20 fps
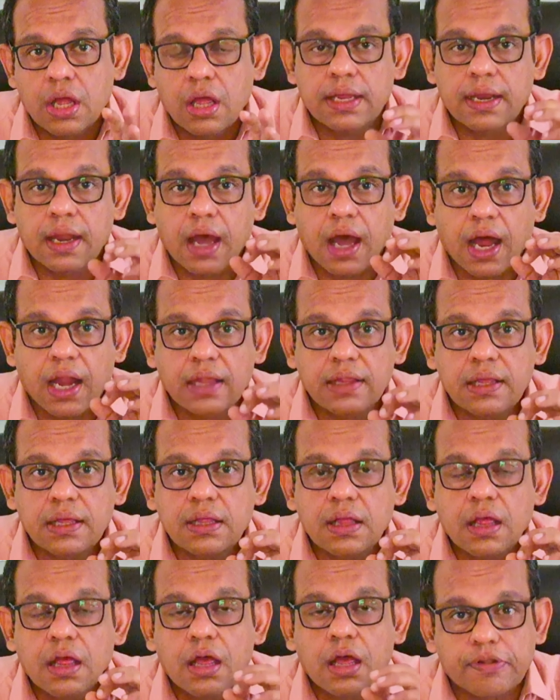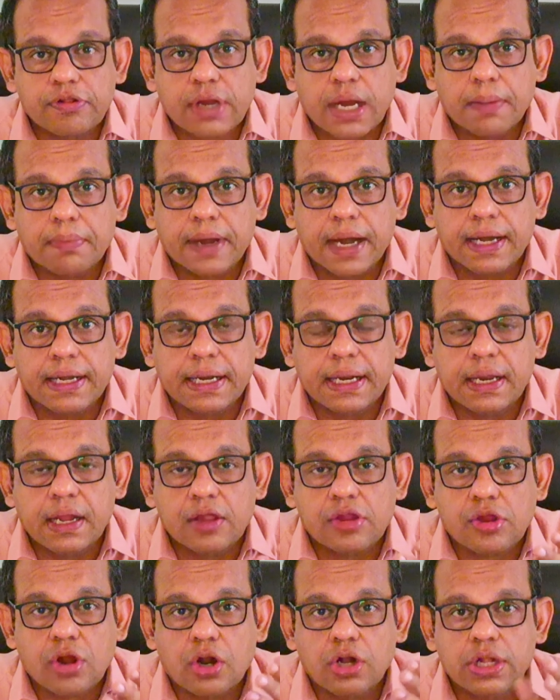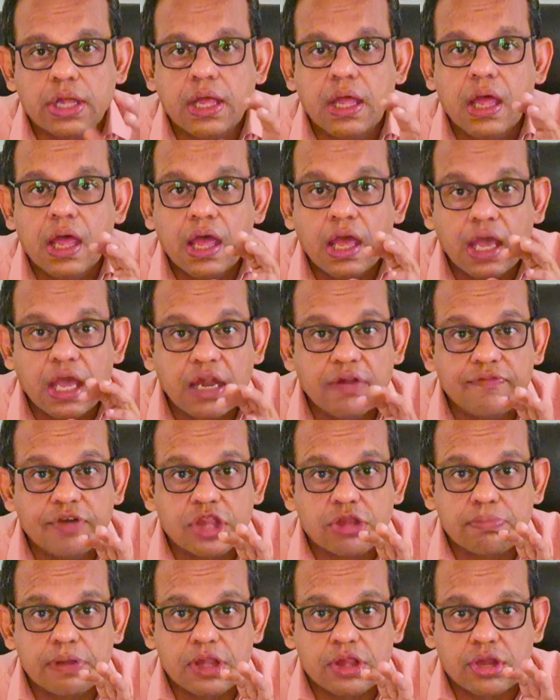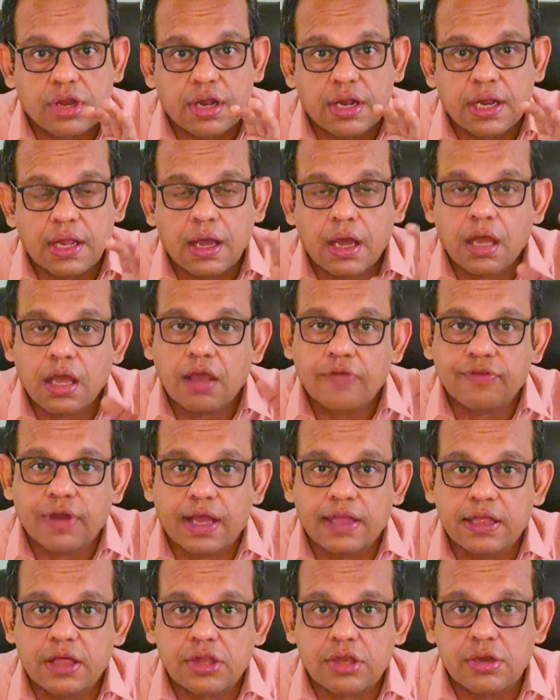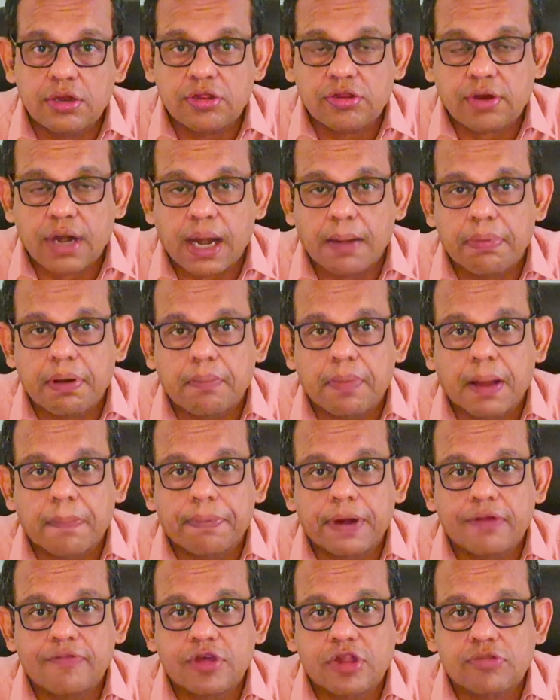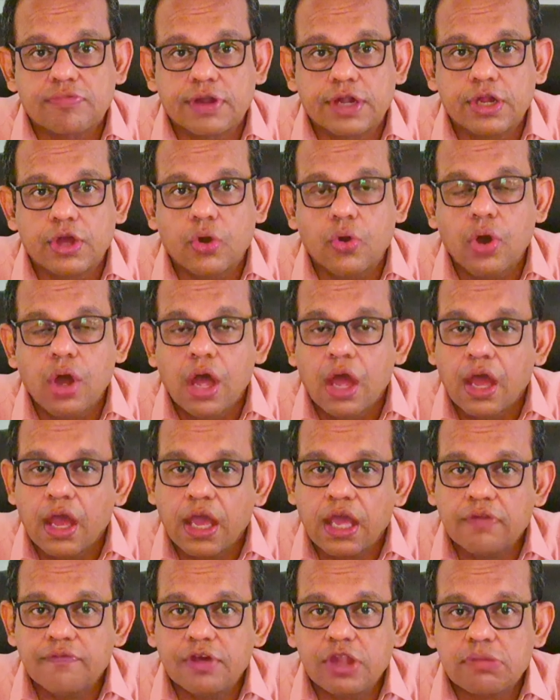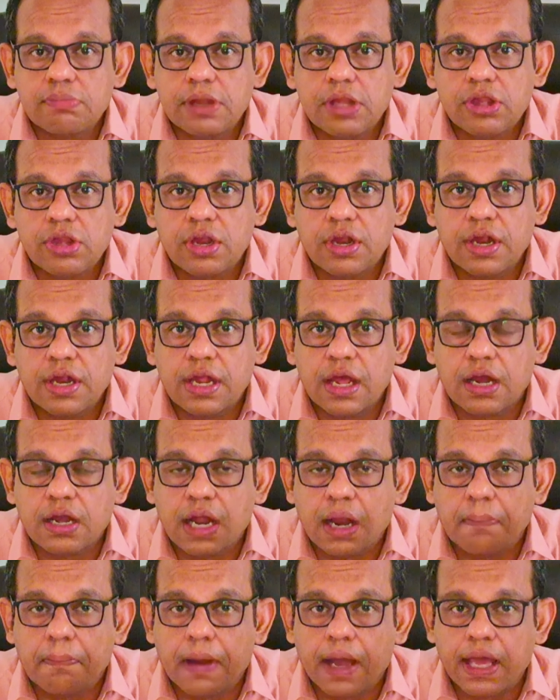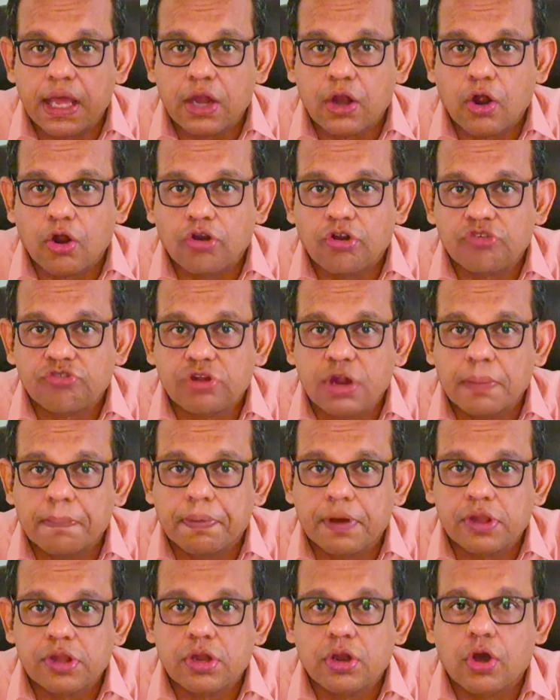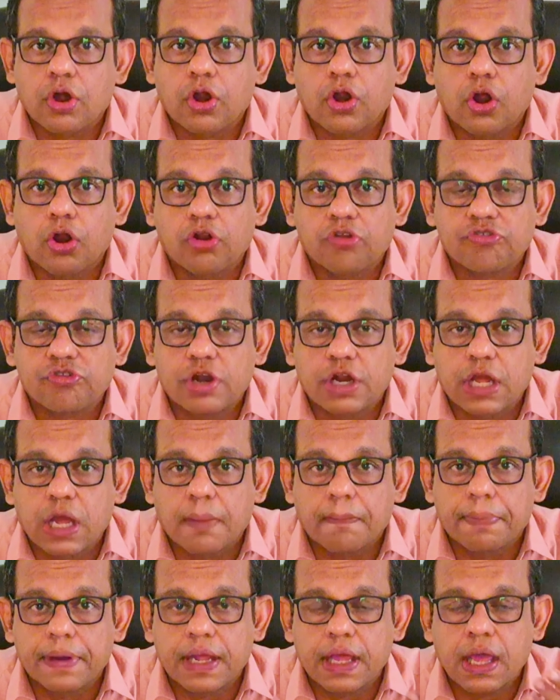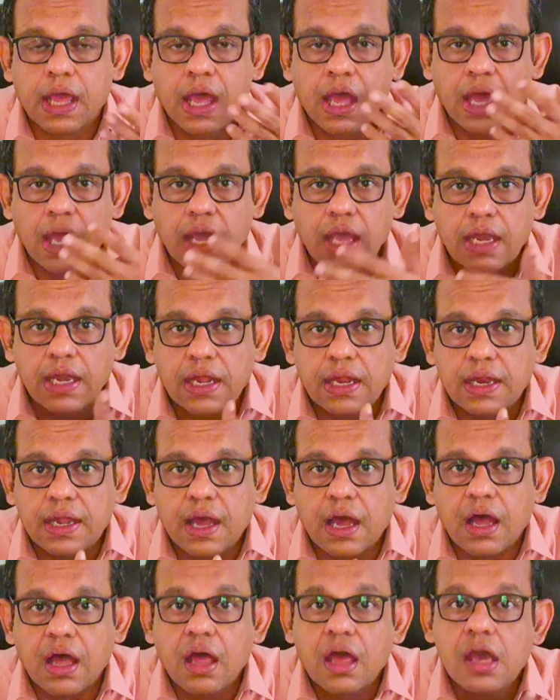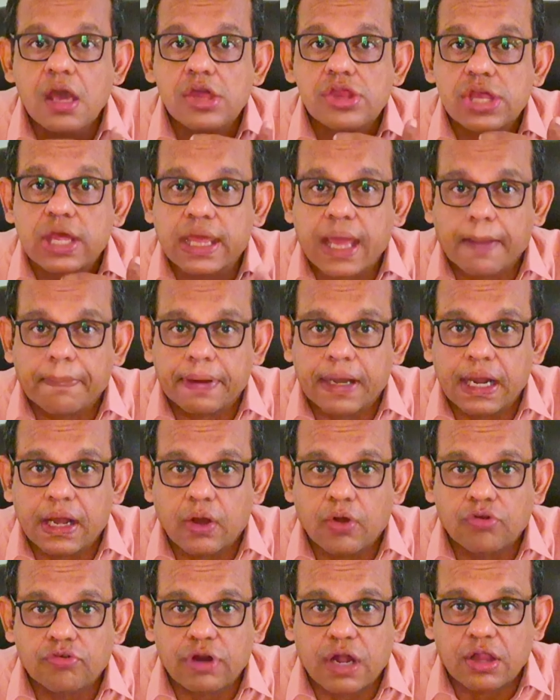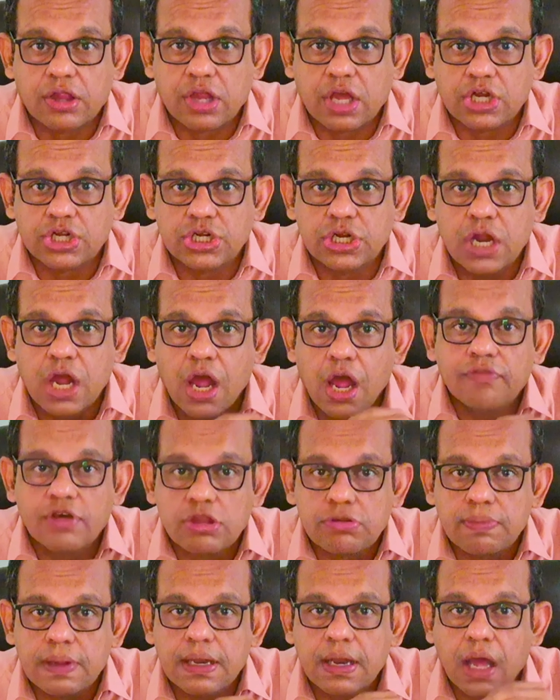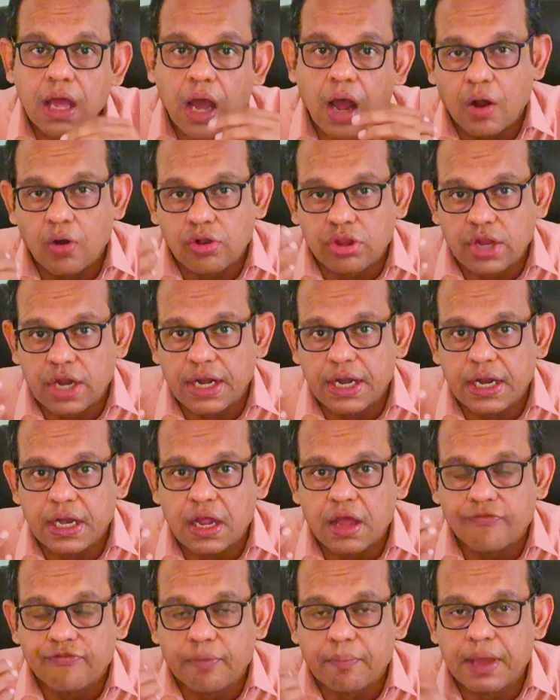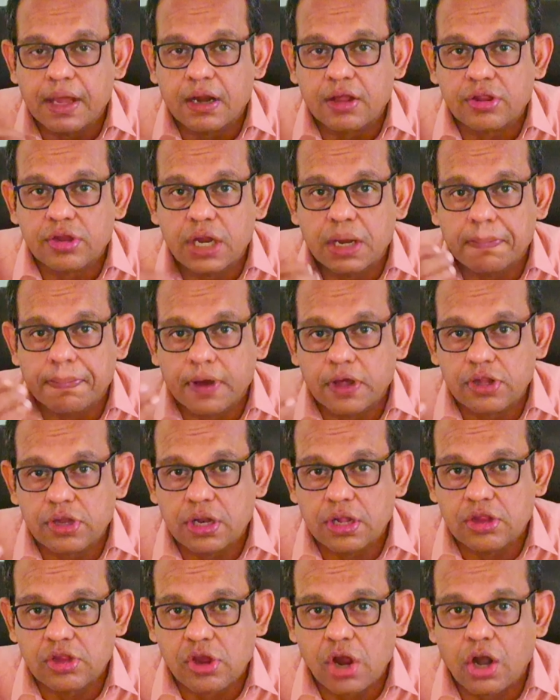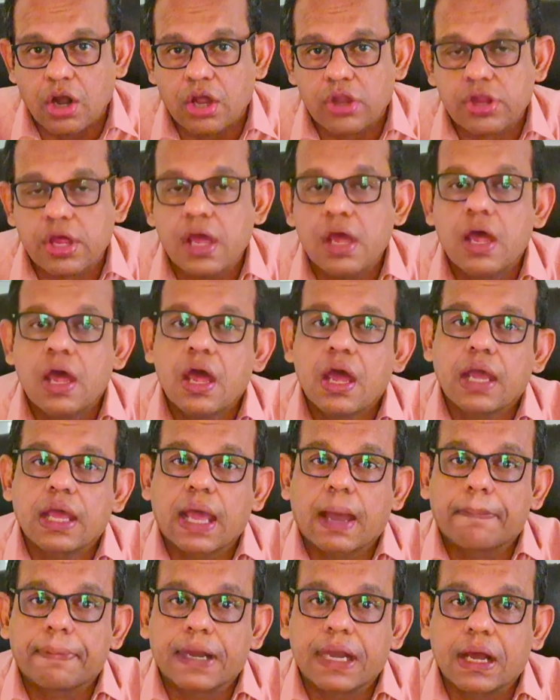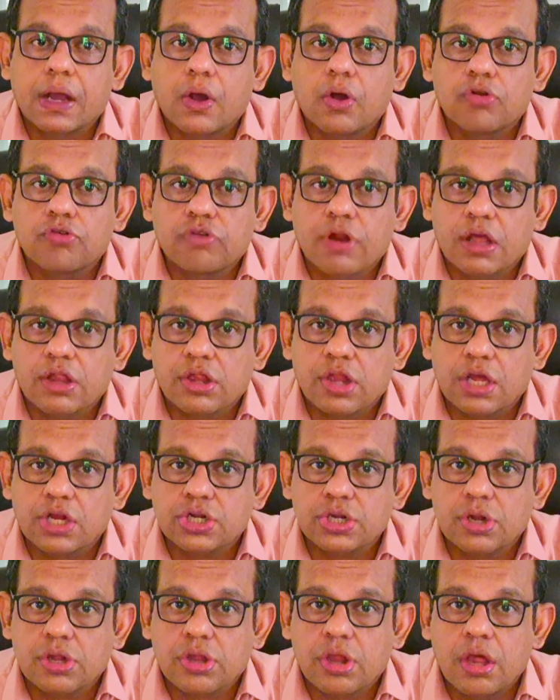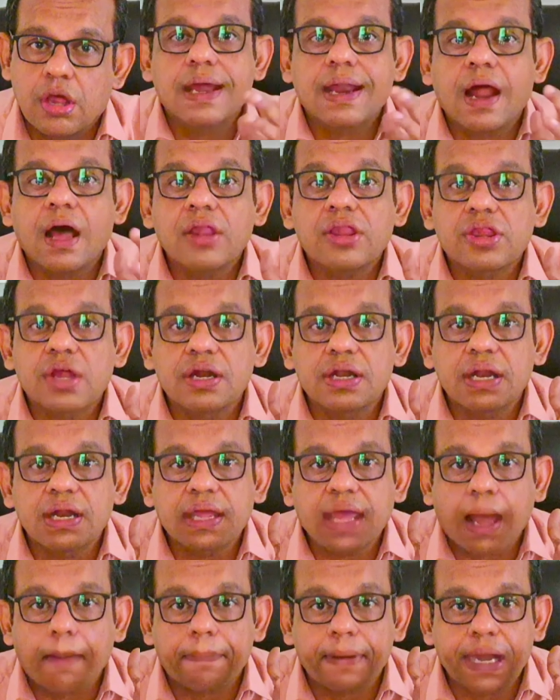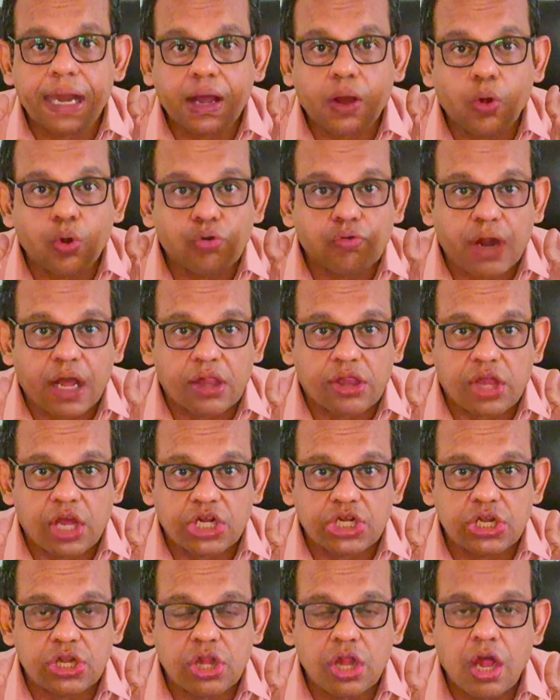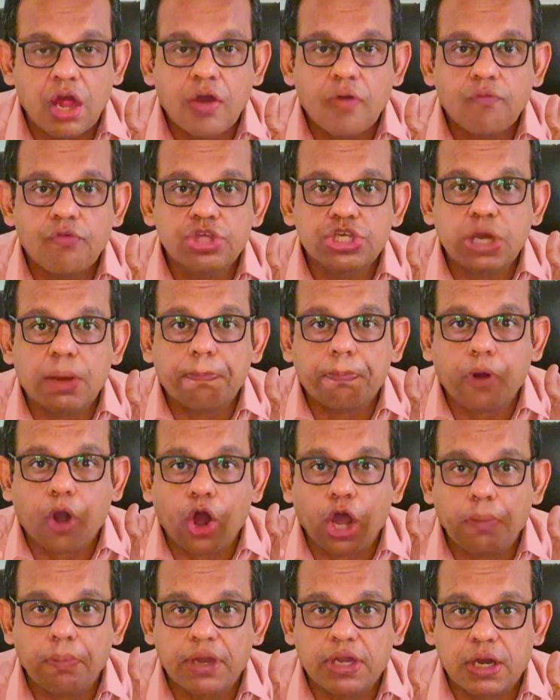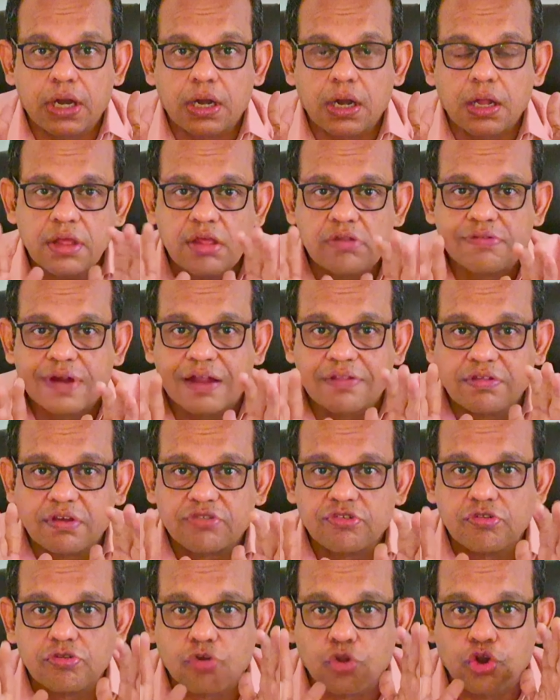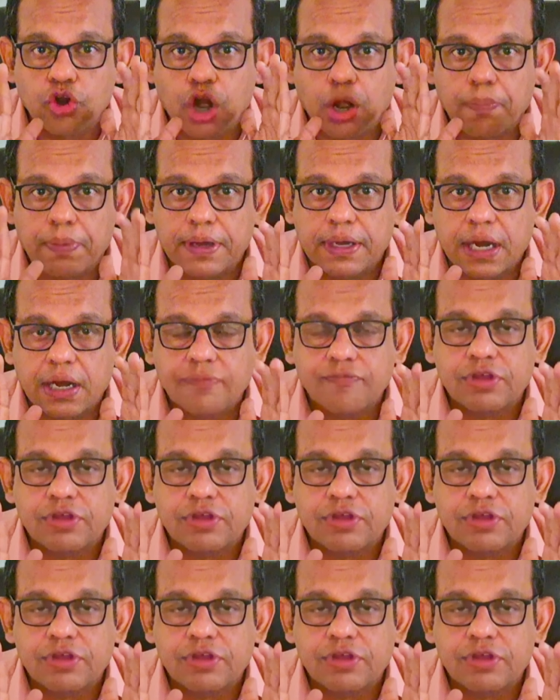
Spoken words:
Then another prescribed criteria is called the investments in India. If I just described in my previous video, investments in India done by a non-resident person or non-resident company in India is a capital account transaction. Investment outside India from a resident person is called as a capital account transactions. There are certain capital account transactions which are prohibited. These transactions could not be done